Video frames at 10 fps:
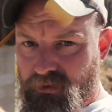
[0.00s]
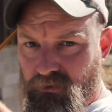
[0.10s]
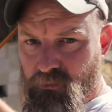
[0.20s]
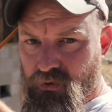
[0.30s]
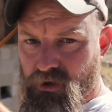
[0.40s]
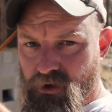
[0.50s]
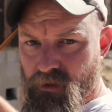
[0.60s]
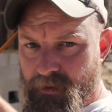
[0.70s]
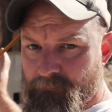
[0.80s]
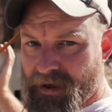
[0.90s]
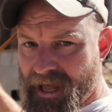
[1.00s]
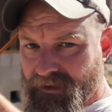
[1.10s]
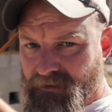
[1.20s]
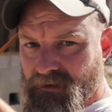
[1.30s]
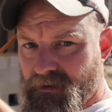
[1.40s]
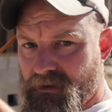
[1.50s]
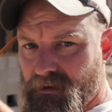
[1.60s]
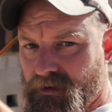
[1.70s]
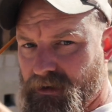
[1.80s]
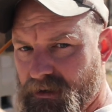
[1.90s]
to put on the batten,
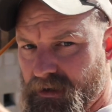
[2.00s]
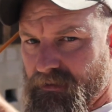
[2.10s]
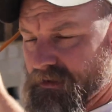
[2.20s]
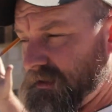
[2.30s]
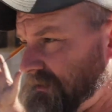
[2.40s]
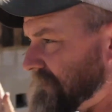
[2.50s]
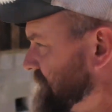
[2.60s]
and then